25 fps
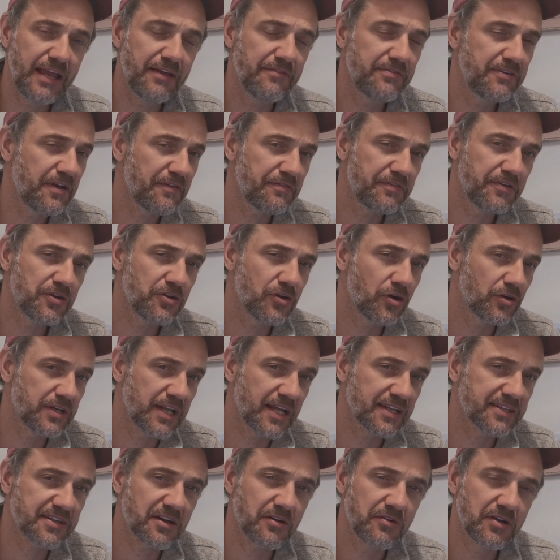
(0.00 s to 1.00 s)
even if you're not
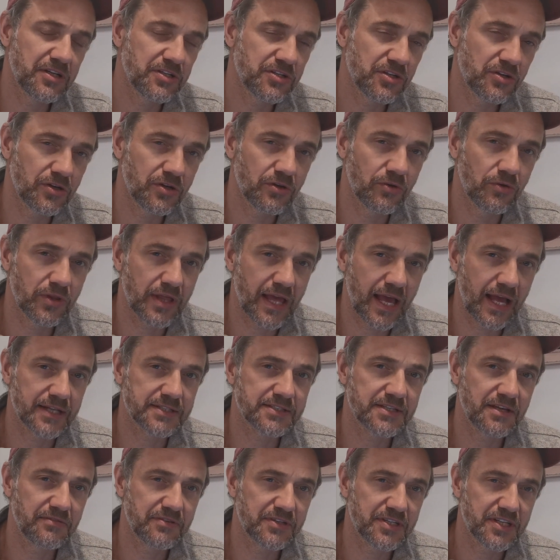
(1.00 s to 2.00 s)
necessarily doing all the
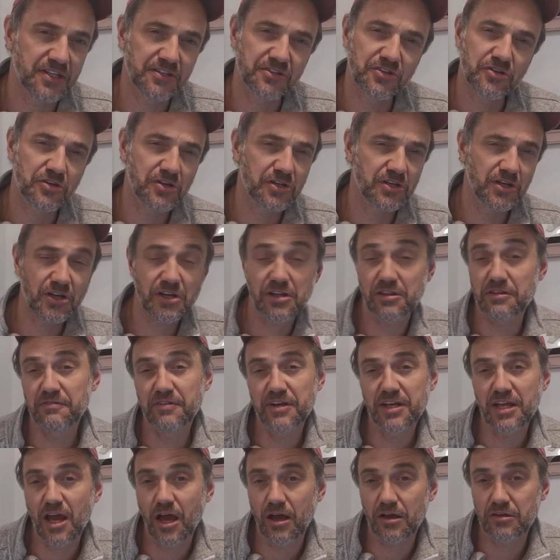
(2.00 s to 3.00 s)
activities, you can look at the
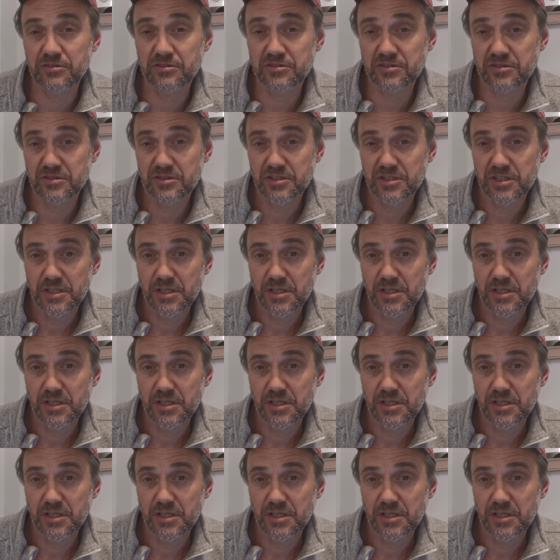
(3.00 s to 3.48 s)
videos.